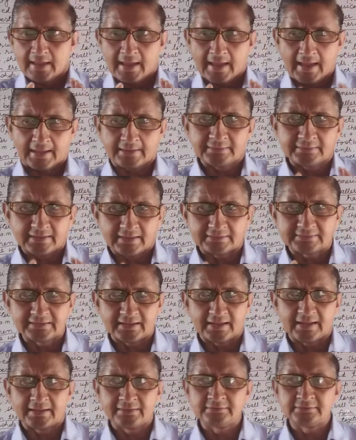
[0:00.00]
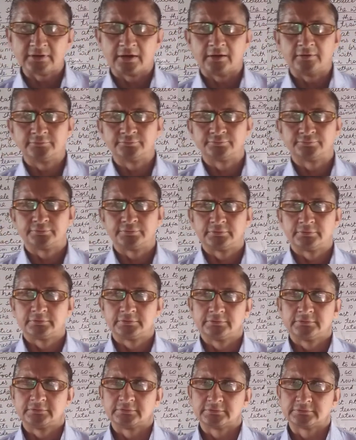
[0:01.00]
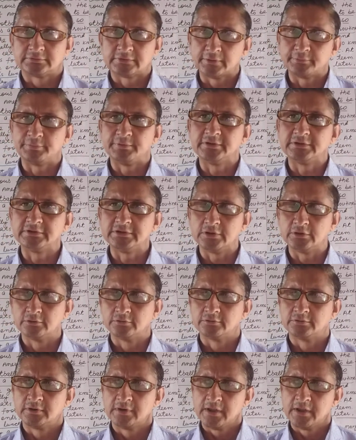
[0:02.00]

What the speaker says: And at the end of the video,